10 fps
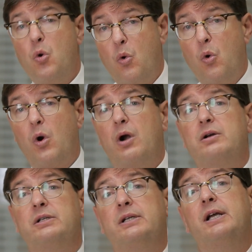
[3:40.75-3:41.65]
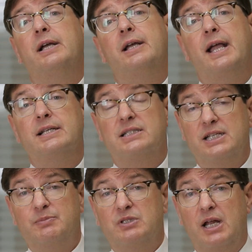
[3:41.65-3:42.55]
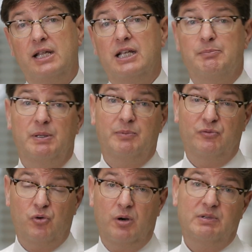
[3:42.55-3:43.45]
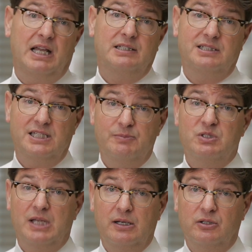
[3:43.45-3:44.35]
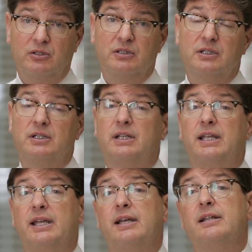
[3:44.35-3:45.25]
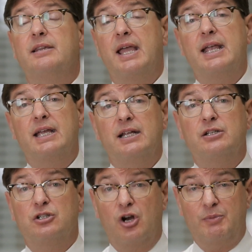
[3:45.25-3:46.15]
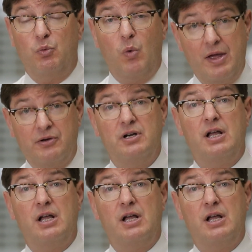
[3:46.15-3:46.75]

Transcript: or a sleep study can be performed at a sleep center and they can determine whether or